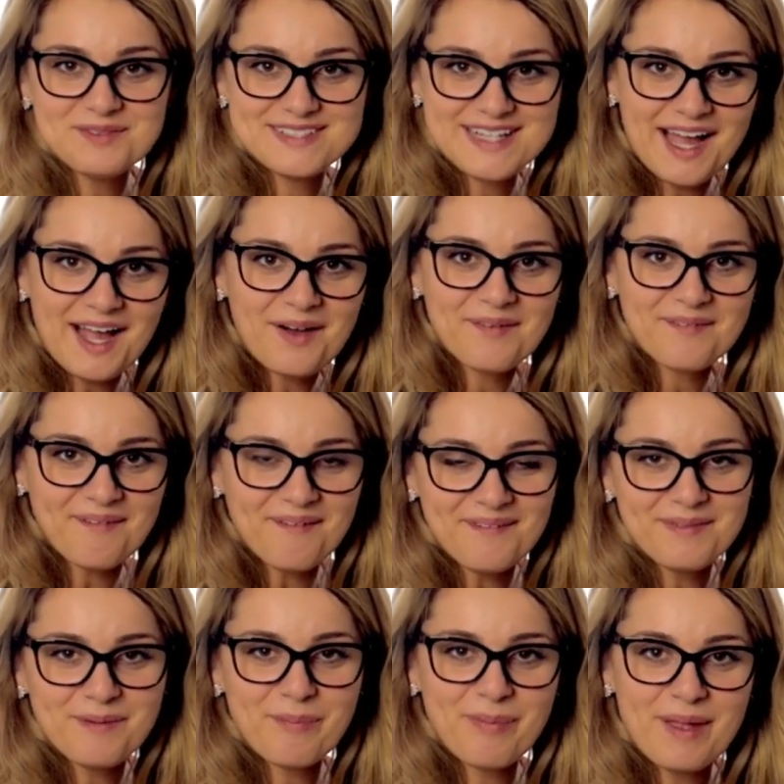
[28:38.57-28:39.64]
down on
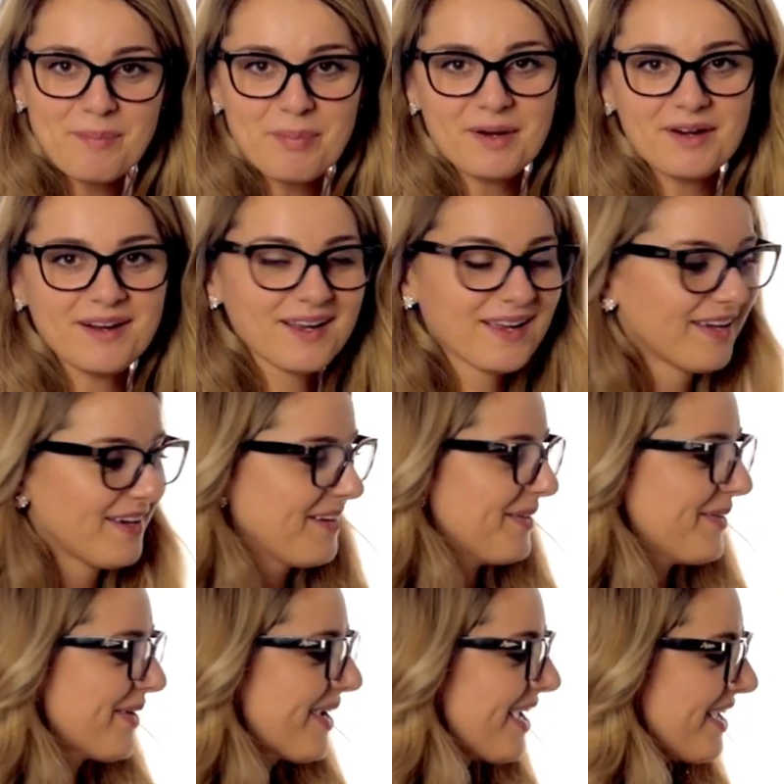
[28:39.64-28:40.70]
the paper,
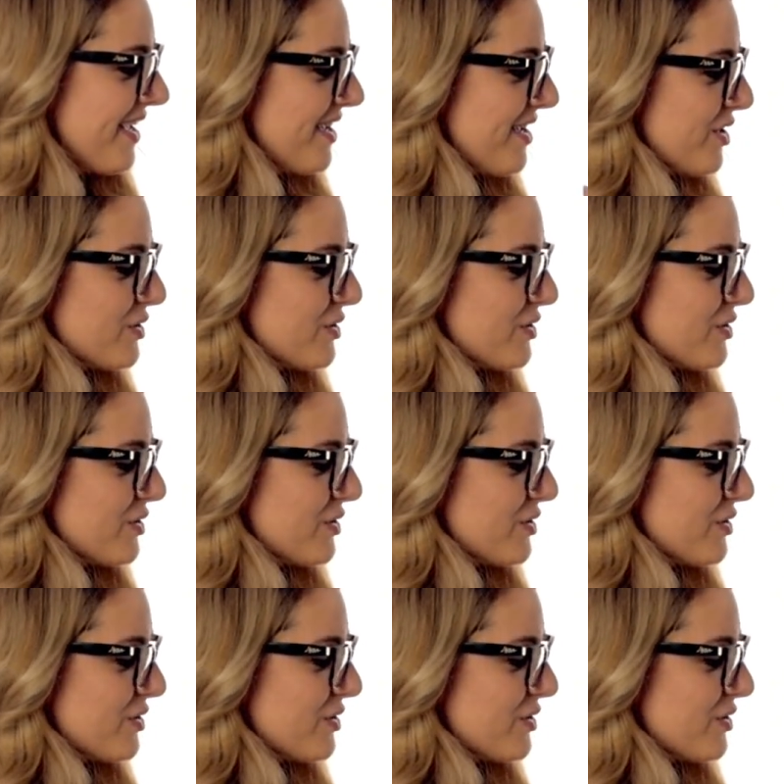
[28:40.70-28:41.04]
okay?